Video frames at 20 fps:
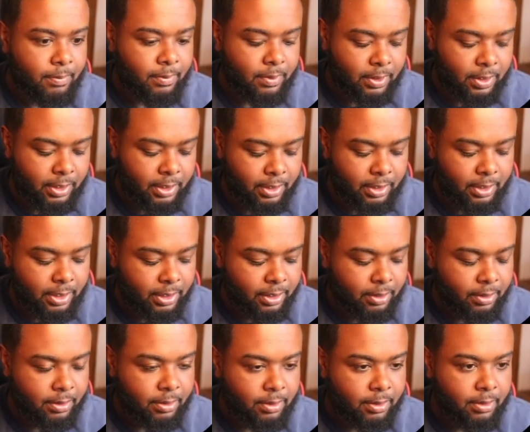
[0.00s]

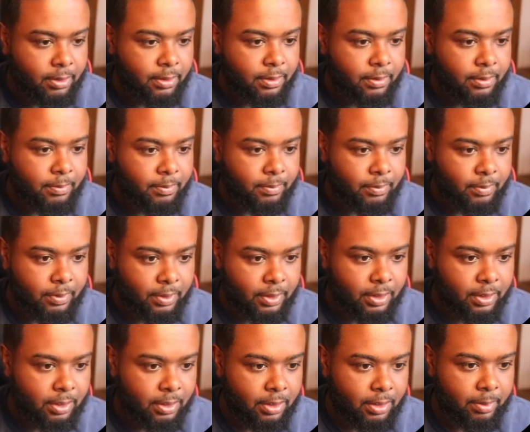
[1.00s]
index.
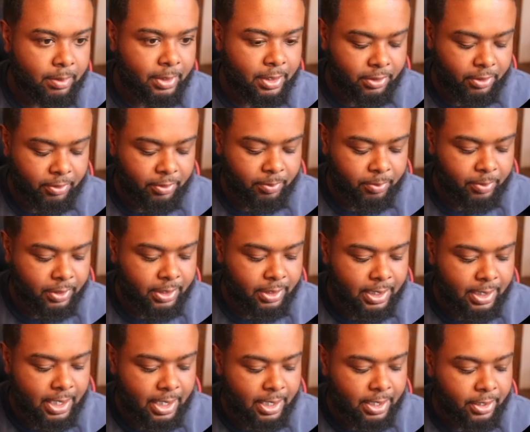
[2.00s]
Make sure you put
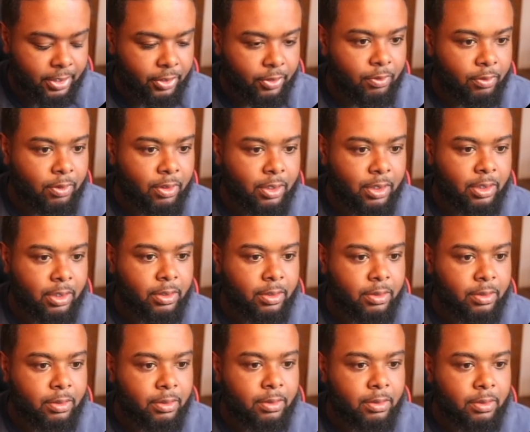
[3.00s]
dot URL.
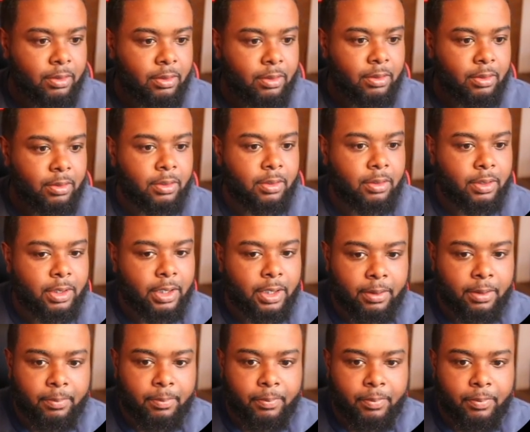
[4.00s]
Okay.
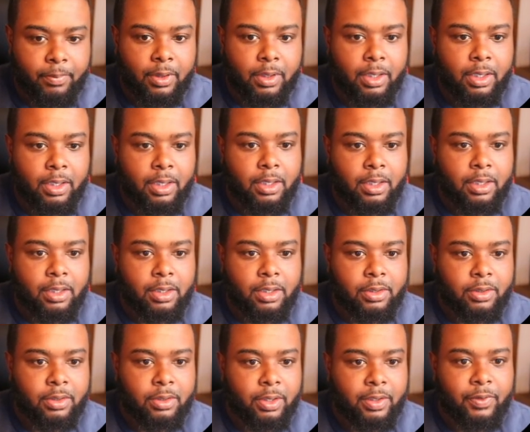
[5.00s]

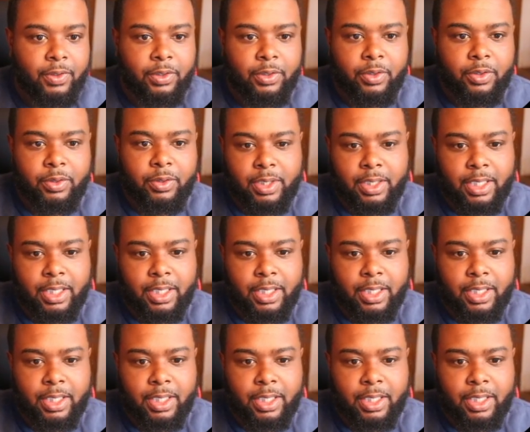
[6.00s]
So if you use using